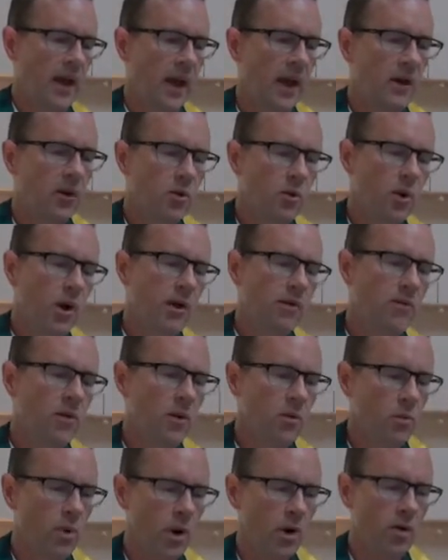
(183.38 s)
And whoever
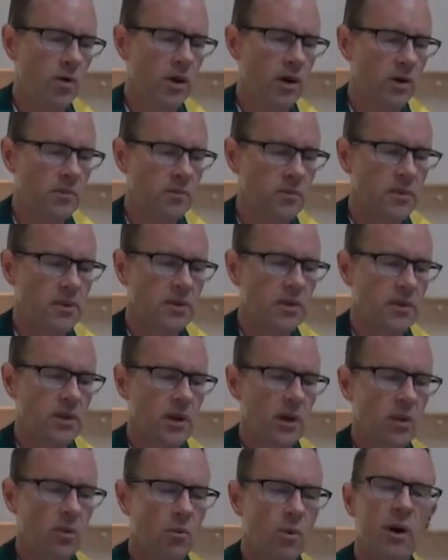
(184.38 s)
welcomes
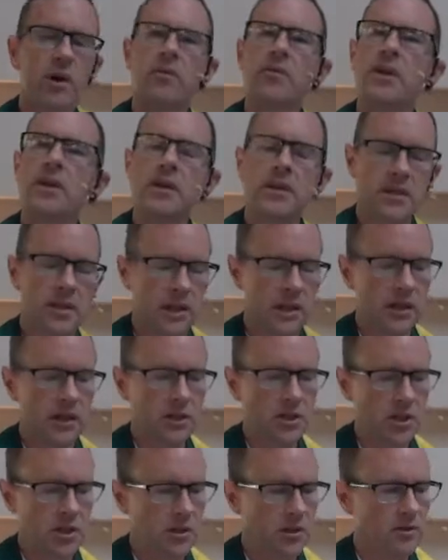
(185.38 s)
one of these little
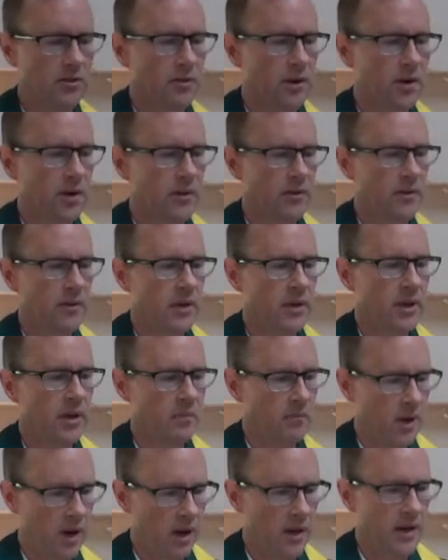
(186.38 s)
children
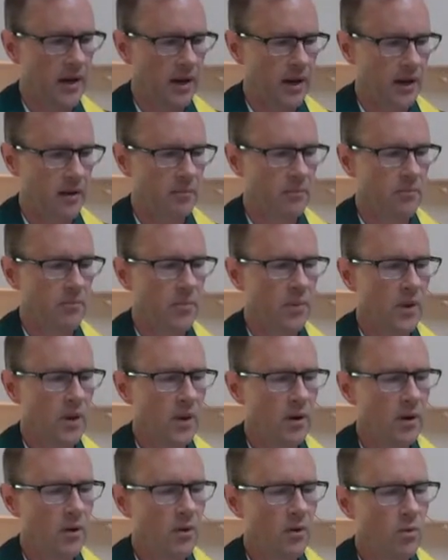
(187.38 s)
in my name
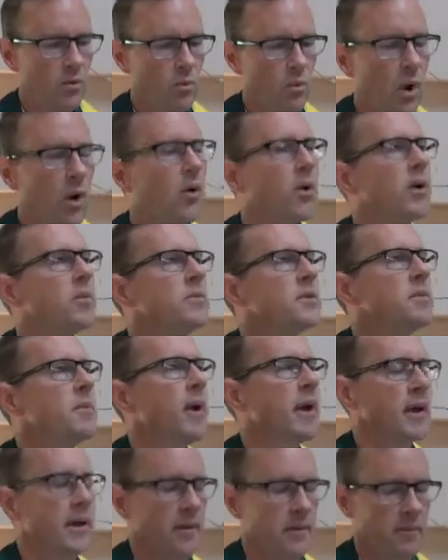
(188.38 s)
welcomes
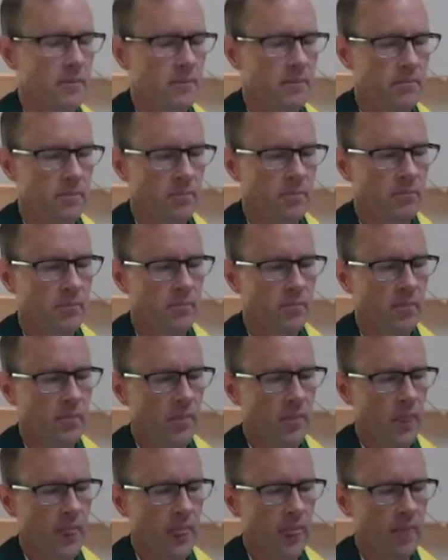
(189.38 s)
me.
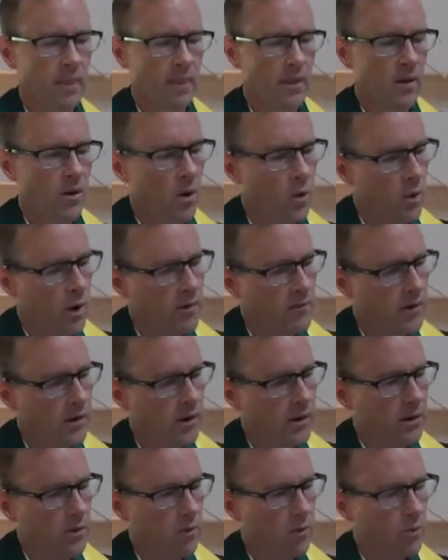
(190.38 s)

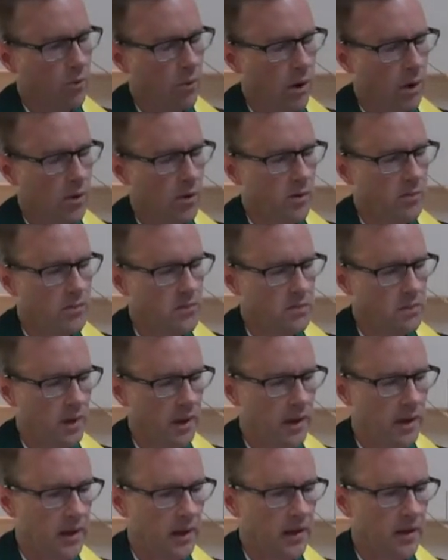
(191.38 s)
Whoever welcomes
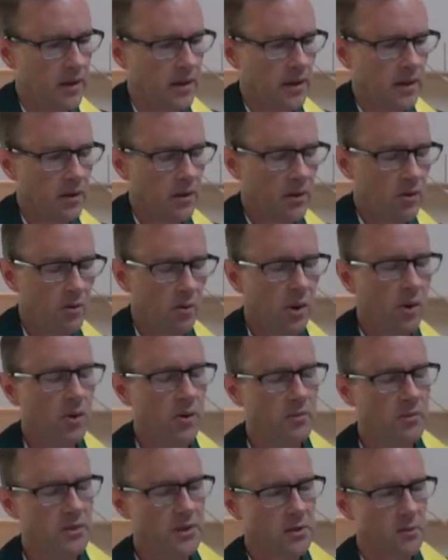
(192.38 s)
me
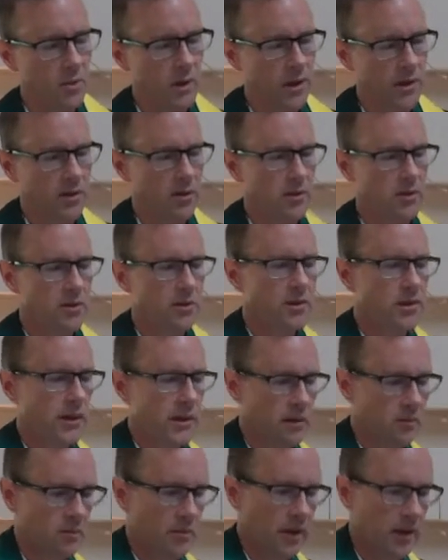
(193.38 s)
welcomes the one who
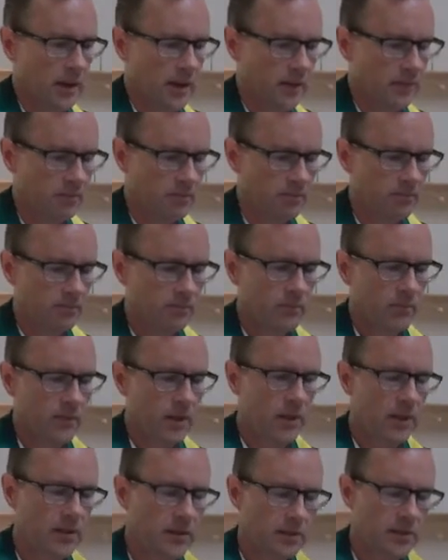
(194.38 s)
sent me,
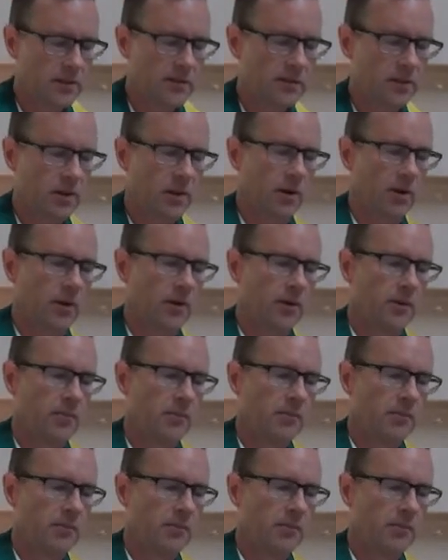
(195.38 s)
that is God.